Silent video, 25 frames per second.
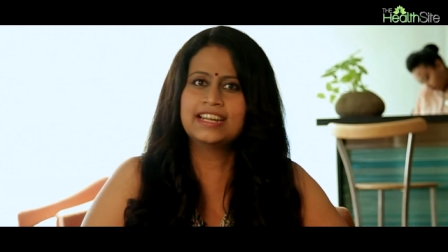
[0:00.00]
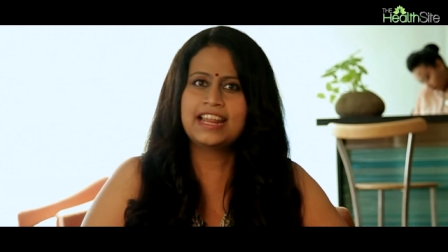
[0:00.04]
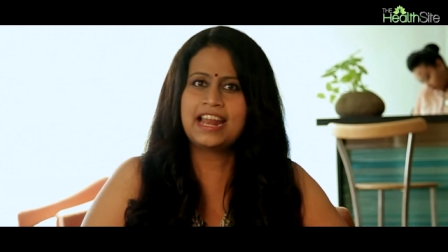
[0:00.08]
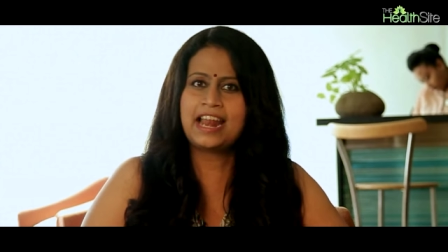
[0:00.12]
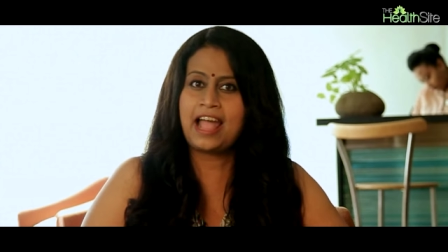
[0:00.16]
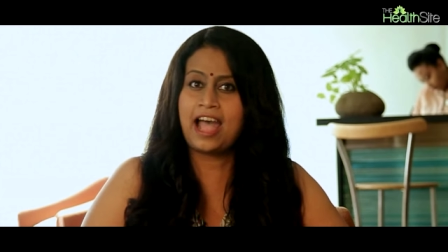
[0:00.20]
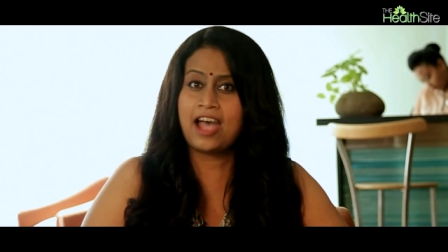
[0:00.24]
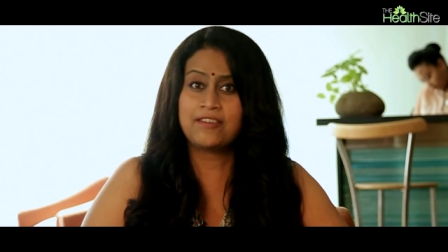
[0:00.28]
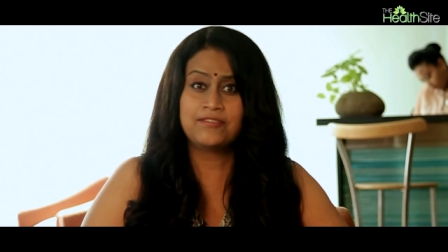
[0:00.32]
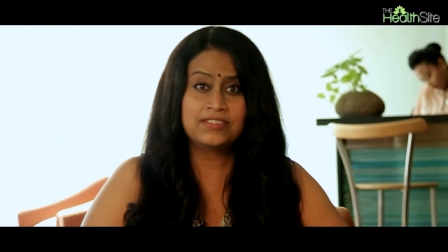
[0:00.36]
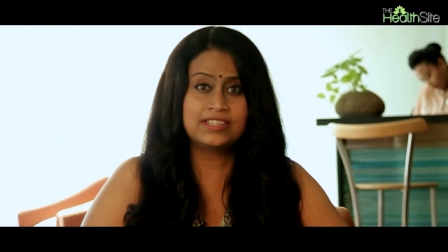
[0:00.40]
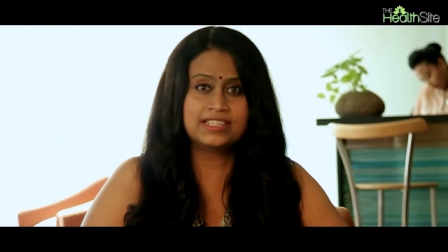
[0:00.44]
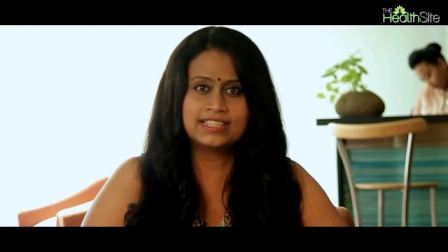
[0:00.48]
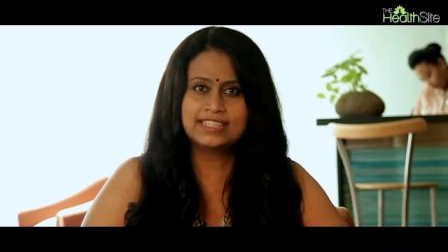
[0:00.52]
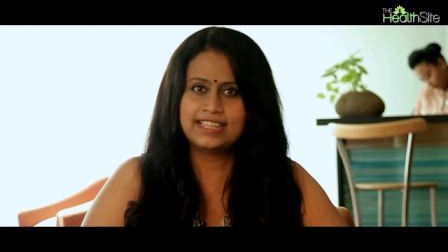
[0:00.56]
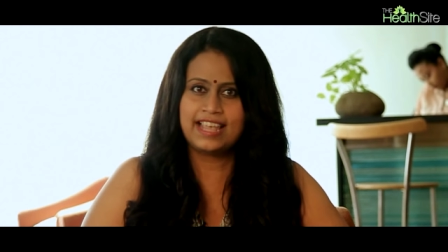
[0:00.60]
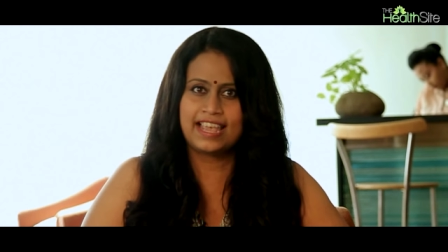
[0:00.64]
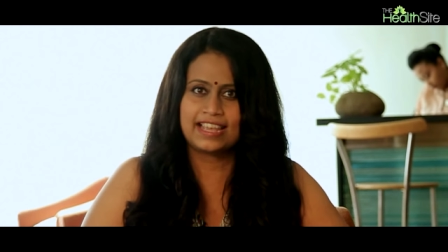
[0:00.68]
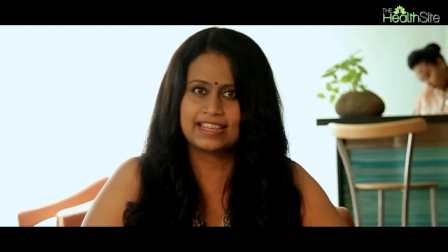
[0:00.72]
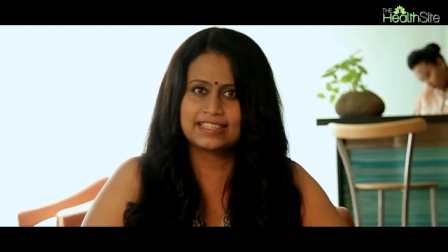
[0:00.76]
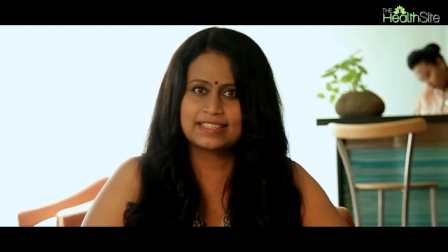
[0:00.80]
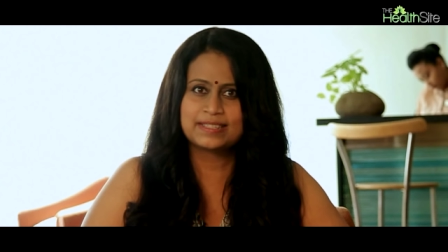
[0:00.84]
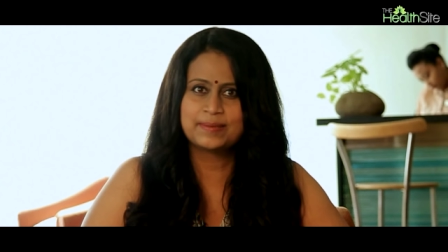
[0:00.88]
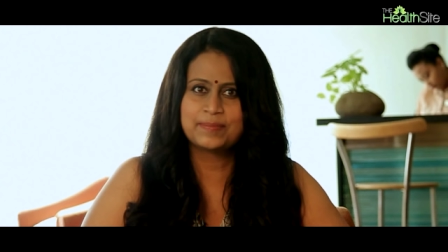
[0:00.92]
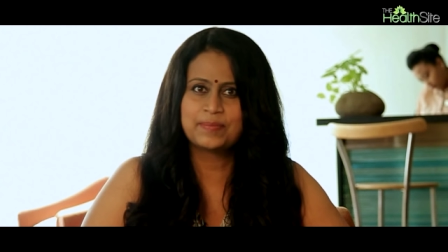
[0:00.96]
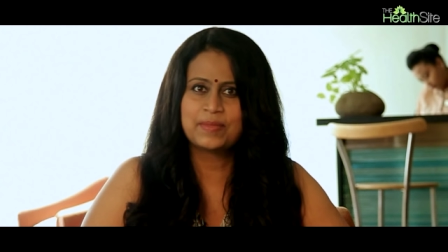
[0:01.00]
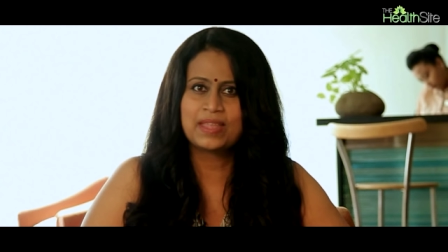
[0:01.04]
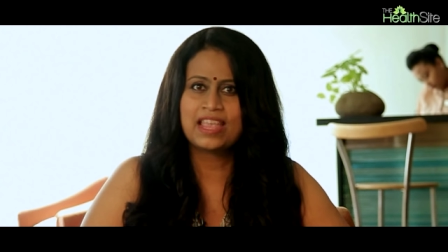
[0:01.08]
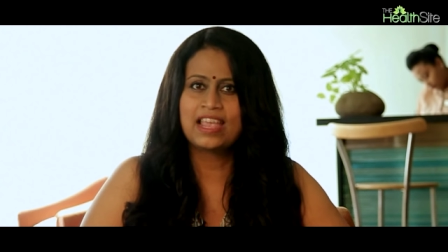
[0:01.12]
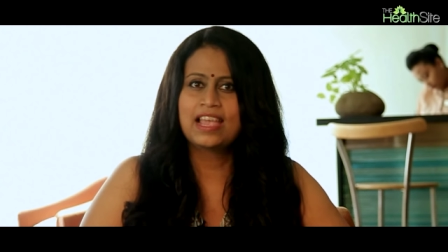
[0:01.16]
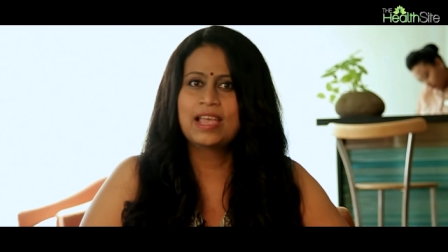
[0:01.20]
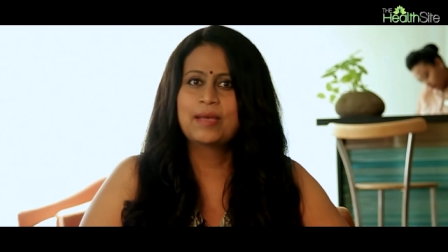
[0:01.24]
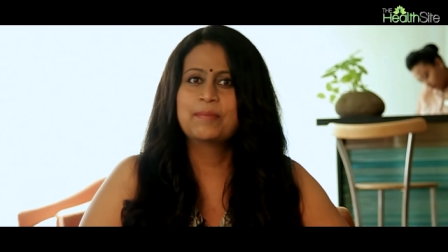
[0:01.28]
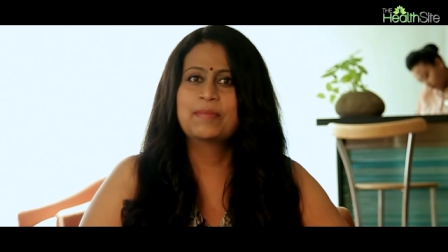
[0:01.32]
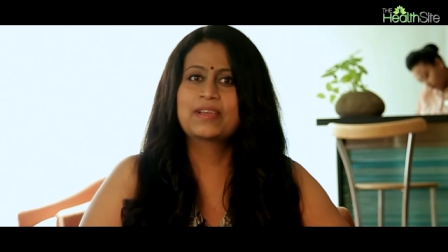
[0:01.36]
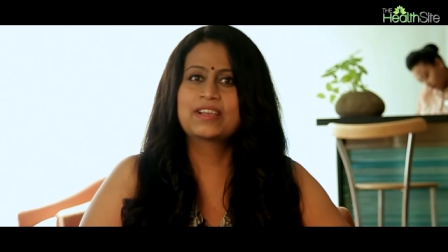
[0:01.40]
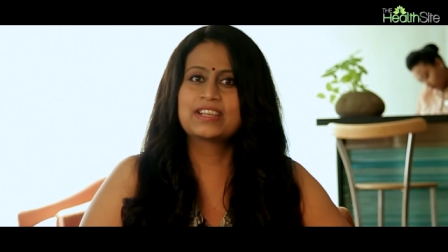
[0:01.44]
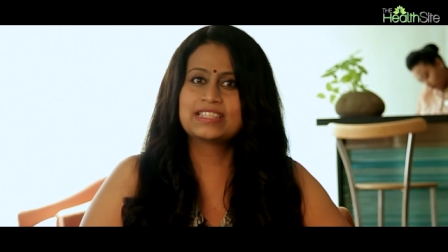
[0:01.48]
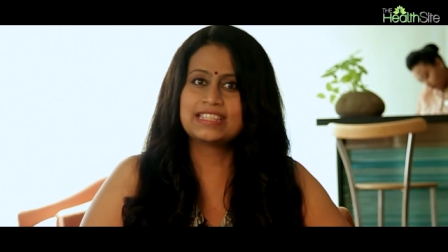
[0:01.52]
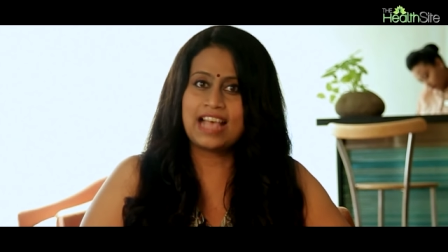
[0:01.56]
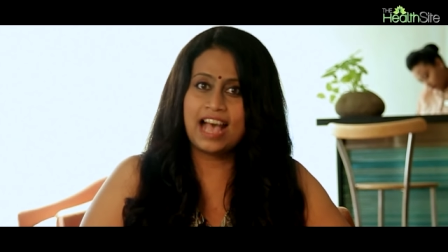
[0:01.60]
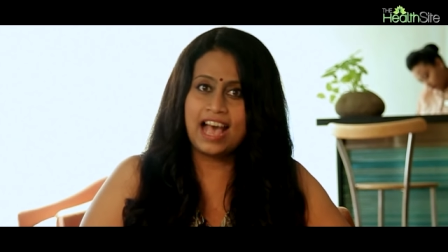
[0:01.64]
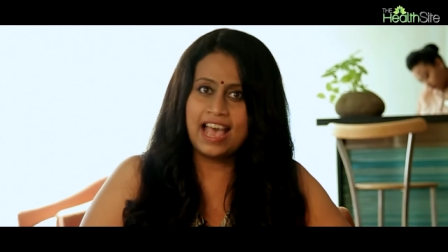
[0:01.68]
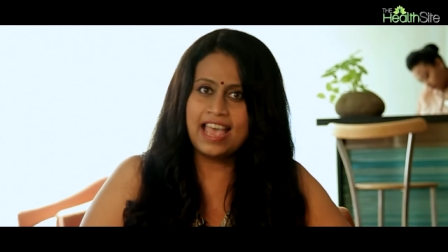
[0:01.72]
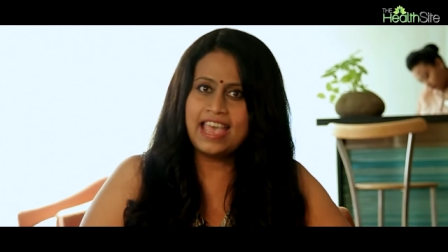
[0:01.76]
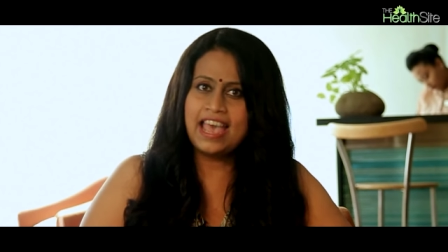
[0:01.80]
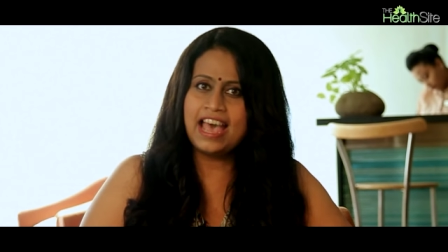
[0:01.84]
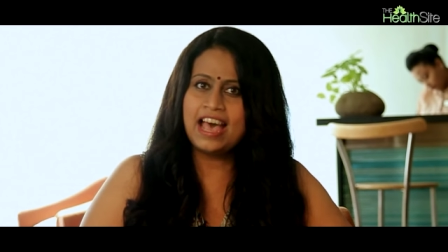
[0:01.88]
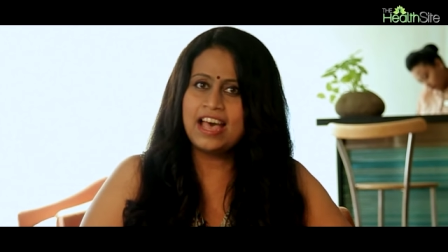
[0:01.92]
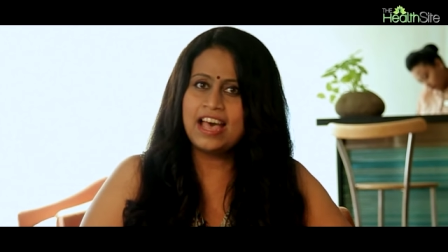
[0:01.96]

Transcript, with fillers: in having sex, because I